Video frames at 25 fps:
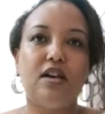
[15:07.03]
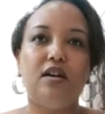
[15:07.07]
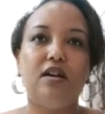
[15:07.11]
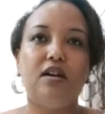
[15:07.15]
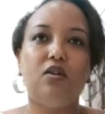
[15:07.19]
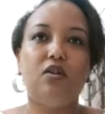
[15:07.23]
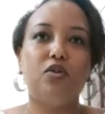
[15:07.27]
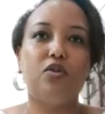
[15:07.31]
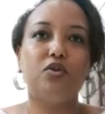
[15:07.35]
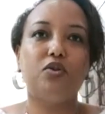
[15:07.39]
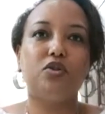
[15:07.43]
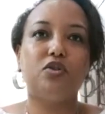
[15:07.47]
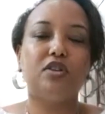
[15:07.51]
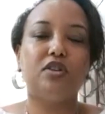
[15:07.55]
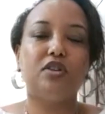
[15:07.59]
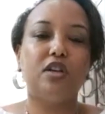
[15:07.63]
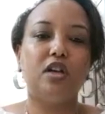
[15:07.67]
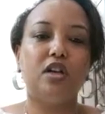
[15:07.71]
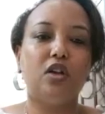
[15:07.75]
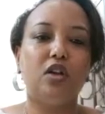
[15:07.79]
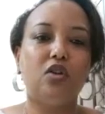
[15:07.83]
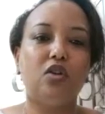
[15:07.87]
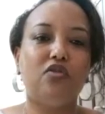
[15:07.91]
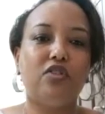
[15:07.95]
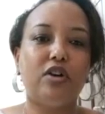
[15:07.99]
Also, the
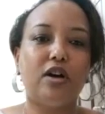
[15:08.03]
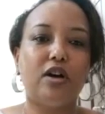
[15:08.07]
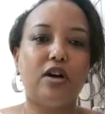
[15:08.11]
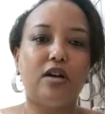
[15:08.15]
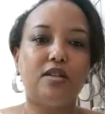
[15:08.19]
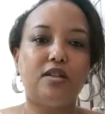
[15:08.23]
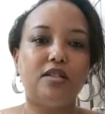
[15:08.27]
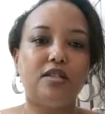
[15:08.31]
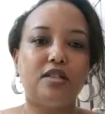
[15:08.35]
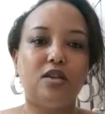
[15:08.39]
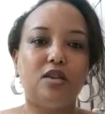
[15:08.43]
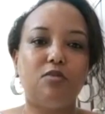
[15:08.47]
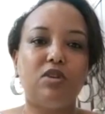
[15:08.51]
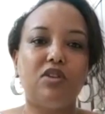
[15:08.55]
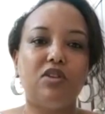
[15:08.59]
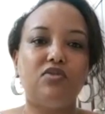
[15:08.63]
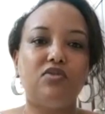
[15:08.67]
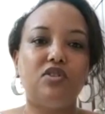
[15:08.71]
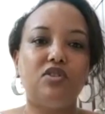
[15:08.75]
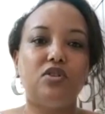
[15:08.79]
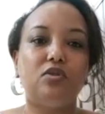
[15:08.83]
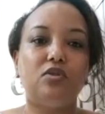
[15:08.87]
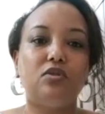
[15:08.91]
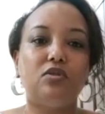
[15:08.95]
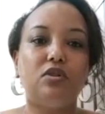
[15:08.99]
yellow card scheme gives
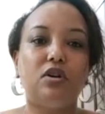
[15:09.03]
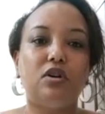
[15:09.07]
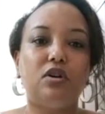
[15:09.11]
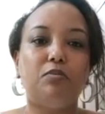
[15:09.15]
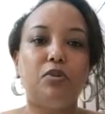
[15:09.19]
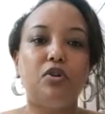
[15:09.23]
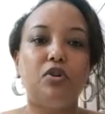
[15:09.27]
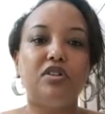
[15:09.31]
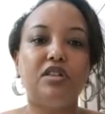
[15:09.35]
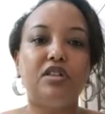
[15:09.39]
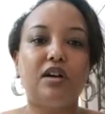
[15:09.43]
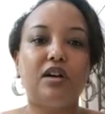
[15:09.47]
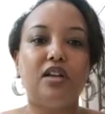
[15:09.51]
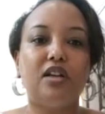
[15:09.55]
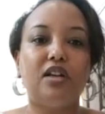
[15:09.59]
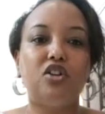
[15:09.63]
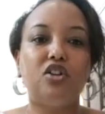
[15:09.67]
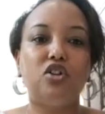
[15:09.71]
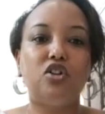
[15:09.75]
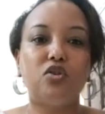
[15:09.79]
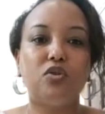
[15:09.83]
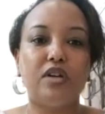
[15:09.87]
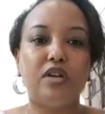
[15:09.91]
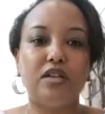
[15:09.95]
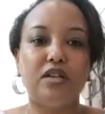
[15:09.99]
you a political
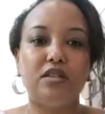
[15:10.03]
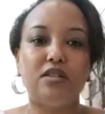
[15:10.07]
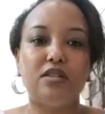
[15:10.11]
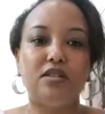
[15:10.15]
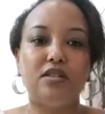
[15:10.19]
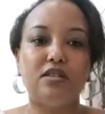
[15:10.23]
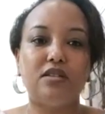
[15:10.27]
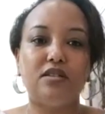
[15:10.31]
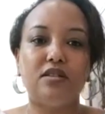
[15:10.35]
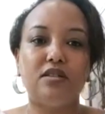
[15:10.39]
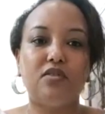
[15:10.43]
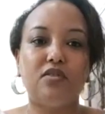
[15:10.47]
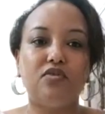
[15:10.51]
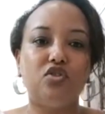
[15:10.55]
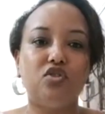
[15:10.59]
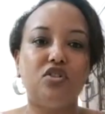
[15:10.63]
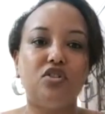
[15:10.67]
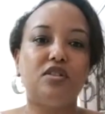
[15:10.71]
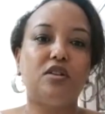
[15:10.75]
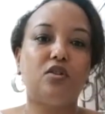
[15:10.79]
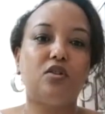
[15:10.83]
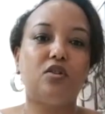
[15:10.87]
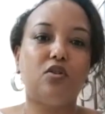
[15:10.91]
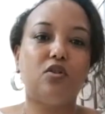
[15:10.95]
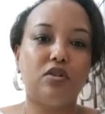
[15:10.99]
insurance instead of just
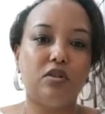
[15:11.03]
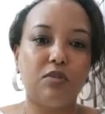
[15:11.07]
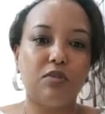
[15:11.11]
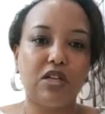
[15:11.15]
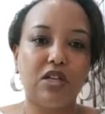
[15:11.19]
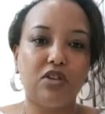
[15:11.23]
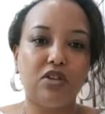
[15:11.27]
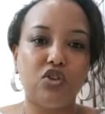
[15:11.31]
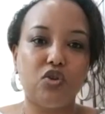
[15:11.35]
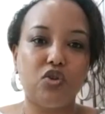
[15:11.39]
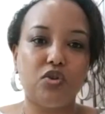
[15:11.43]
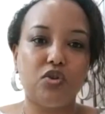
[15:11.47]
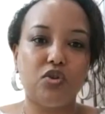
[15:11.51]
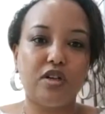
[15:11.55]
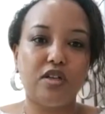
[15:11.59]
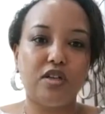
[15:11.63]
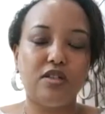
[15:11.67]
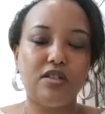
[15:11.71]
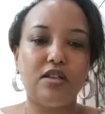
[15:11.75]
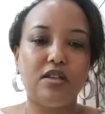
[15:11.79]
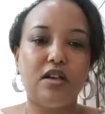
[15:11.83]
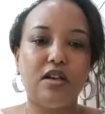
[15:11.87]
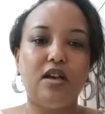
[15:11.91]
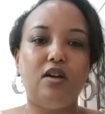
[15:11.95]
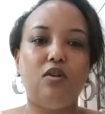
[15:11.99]
economic insurance.
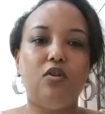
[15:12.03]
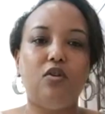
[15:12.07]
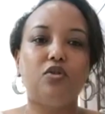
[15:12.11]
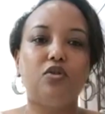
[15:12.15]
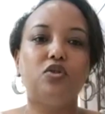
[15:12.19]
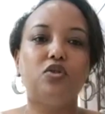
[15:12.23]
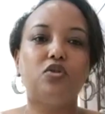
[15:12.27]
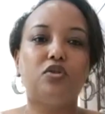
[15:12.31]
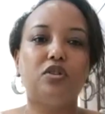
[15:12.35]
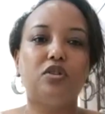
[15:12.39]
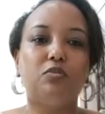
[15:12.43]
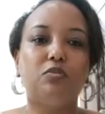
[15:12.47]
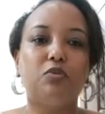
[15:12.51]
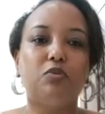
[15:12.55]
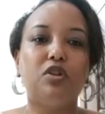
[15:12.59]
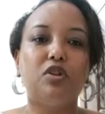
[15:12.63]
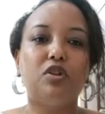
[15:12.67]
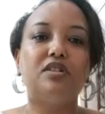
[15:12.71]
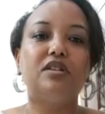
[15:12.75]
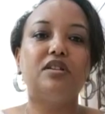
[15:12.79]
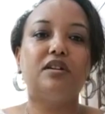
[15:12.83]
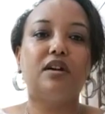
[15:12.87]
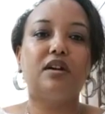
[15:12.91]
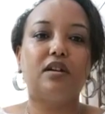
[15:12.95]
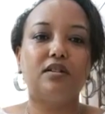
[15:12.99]
Also, the
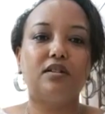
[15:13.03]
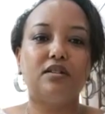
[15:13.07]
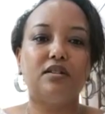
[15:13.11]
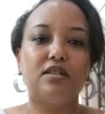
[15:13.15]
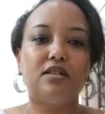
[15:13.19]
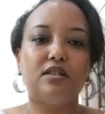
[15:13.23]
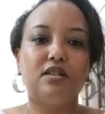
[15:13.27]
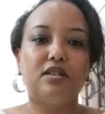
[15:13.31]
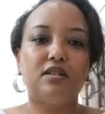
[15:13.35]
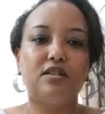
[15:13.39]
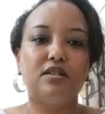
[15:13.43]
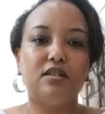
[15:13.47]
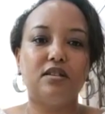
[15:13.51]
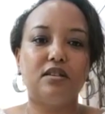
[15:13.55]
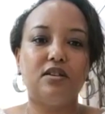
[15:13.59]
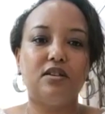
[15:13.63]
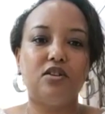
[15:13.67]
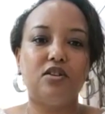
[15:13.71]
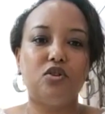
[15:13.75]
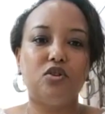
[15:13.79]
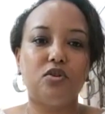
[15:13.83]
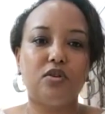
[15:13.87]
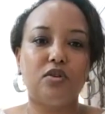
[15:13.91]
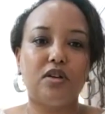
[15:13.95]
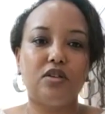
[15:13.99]
political risk is in the
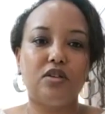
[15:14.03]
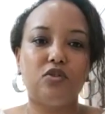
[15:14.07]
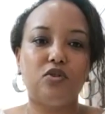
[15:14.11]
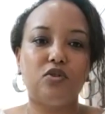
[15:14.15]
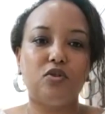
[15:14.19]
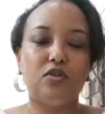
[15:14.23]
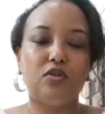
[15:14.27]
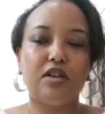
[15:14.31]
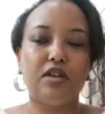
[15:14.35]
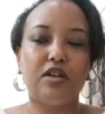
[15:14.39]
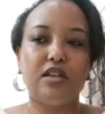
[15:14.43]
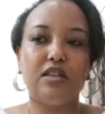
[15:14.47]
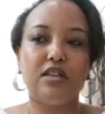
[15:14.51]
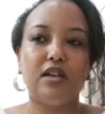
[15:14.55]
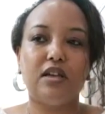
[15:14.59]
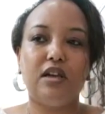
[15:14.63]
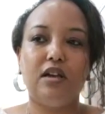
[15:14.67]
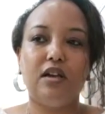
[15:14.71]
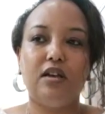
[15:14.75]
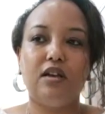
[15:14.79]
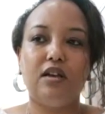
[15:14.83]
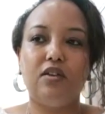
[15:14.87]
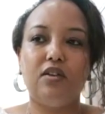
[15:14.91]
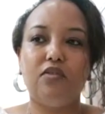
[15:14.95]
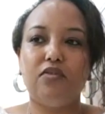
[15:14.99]
insurance, so that
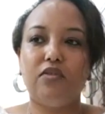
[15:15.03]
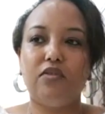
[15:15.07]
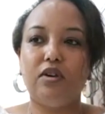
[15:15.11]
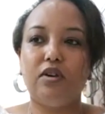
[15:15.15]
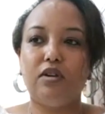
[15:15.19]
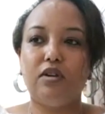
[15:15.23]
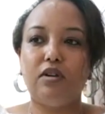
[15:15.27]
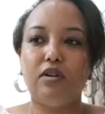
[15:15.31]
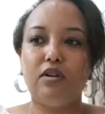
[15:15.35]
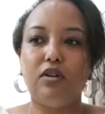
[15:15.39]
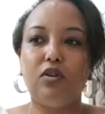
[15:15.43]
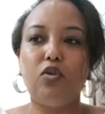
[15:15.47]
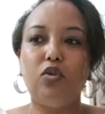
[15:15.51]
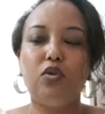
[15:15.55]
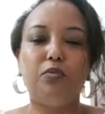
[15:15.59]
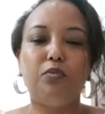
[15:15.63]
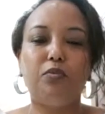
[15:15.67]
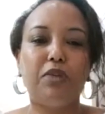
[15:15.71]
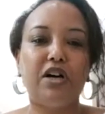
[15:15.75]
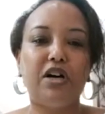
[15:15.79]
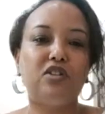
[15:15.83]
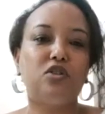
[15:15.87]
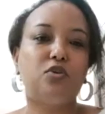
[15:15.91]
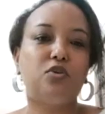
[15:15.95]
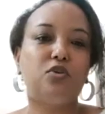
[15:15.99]
if you go
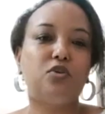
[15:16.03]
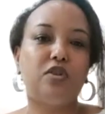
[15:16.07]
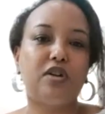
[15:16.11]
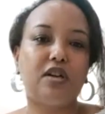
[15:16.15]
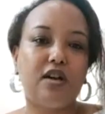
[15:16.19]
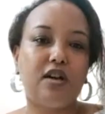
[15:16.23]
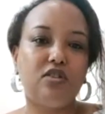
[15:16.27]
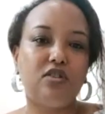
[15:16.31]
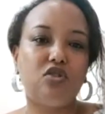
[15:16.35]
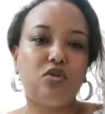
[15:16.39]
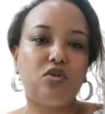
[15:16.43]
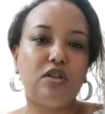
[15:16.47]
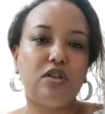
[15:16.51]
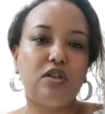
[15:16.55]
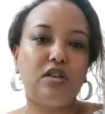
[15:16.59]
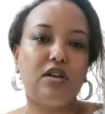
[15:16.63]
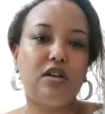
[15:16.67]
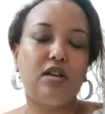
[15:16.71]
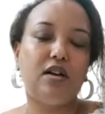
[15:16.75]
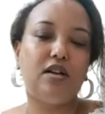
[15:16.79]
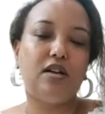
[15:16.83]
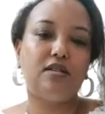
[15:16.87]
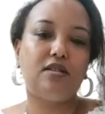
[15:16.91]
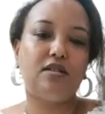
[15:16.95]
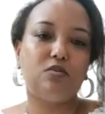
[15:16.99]
pass through a country that
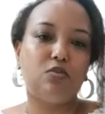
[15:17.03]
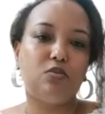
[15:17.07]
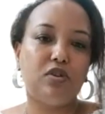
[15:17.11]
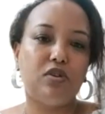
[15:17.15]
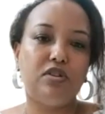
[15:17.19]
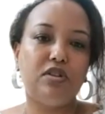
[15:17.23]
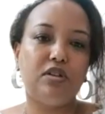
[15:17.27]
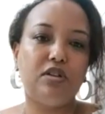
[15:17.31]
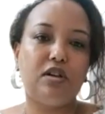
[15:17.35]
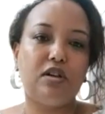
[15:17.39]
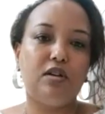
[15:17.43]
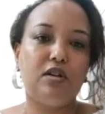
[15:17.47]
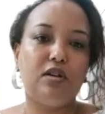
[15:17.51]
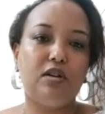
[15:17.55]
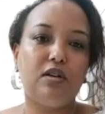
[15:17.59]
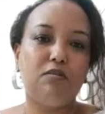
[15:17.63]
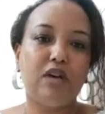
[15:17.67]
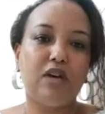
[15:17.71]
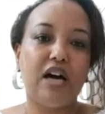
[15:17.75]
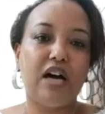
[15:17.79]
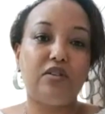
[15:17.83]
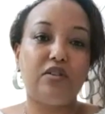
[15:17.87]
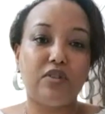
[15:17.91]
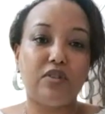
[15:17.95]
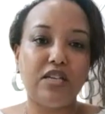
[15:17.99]
has political
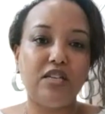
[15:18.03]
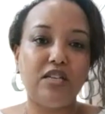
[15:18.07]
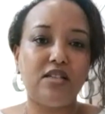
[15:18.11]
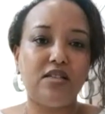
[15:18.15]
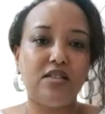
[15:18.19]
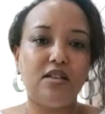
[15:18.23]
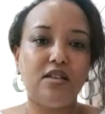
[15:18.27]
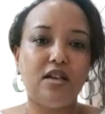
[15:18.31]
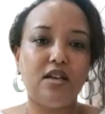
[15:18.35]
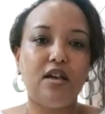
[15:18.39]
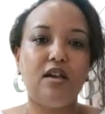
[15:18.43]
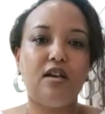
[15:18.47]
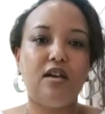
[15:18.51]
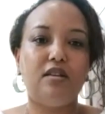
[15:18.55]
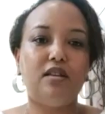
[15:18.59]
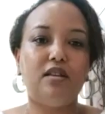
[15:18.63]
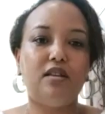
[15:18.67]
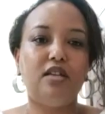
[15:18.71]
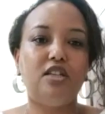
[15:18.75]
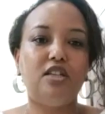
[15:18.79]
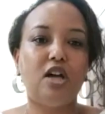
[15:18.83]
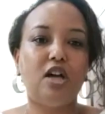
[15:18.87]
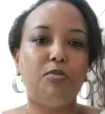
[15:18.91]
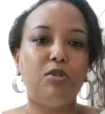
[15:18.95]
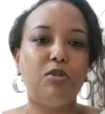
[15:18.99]
unrest, they
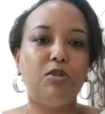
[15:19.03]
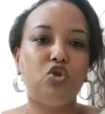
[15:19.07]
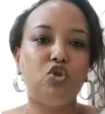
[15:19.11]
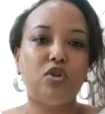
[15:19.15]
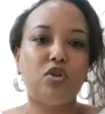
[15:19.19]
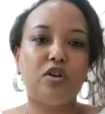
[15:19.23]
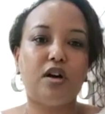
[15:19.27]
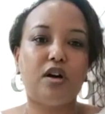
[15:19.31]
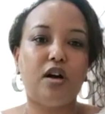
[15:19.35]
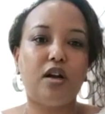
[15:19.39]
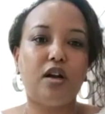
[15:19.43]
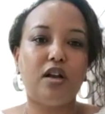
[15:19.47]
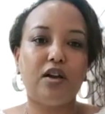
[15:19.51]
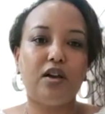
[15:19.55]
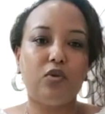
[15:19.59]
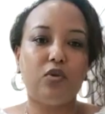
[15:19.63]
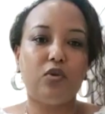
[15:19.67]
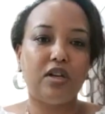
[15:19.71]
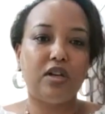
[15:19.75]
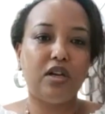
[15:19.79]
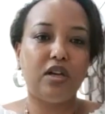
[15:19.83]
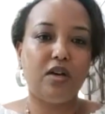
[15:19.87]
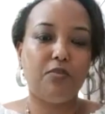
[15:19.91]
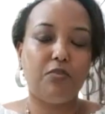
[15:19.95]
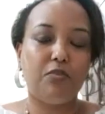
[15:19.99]
damage your car, like what
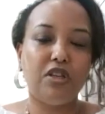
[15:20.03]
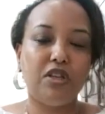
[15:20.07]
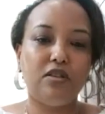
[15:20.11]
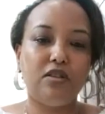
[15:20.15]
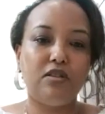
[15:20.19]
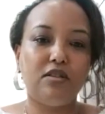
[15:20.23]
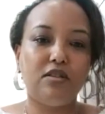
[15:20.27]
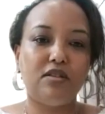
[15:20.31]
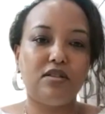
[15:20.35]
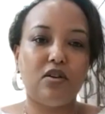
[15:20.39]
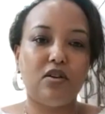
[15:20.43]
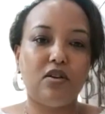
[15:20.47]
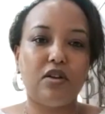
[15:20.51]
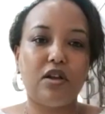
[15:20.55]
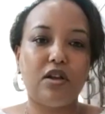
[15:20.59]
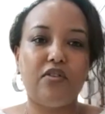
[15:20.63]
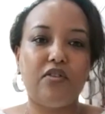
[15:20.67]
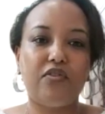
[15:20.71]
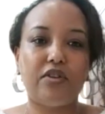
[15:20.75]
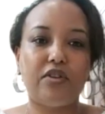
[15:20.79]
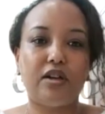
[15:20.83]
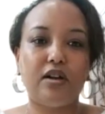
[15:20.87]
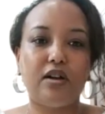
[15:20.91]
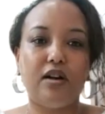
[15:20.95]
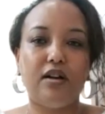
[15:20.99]
happened in South
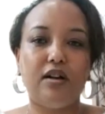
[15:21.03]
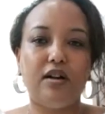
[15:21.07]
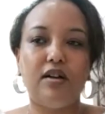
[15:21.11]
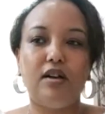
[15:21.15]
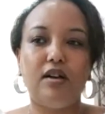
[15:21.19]
Africa.